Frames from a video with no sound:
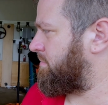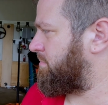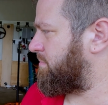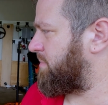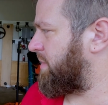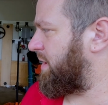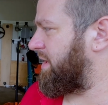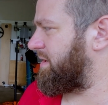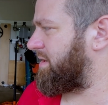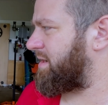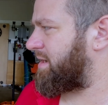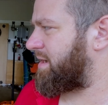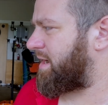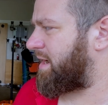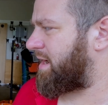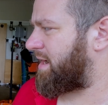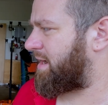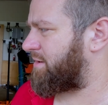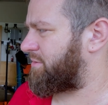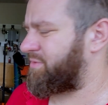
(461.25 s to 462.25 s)
But
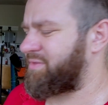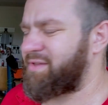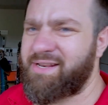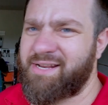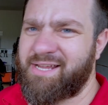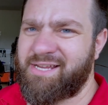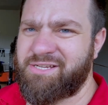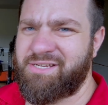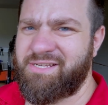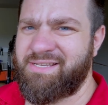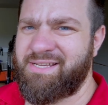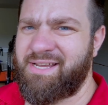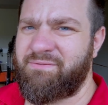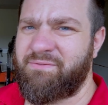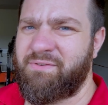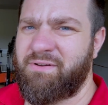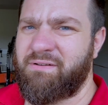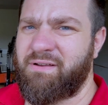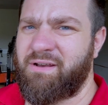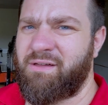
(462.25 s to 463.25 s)
I don't think that should take
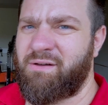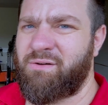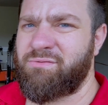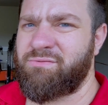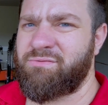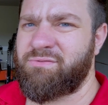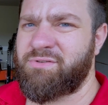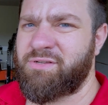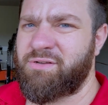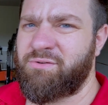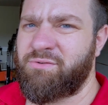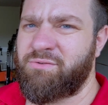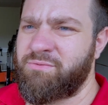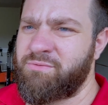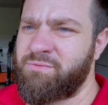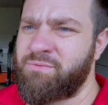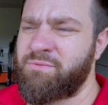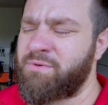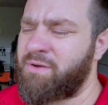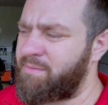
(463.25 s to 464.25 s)
very long, so
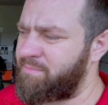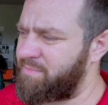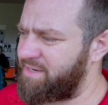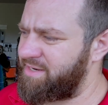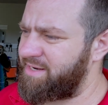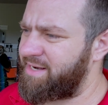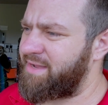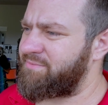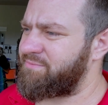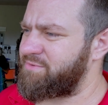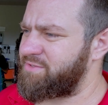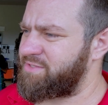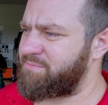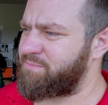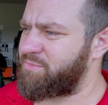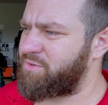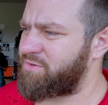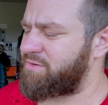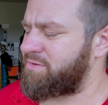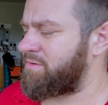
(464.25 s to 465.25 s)
I'm gonna leave that for
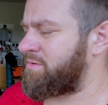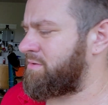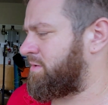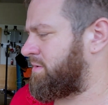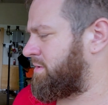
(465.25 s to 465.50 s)
tomorrow.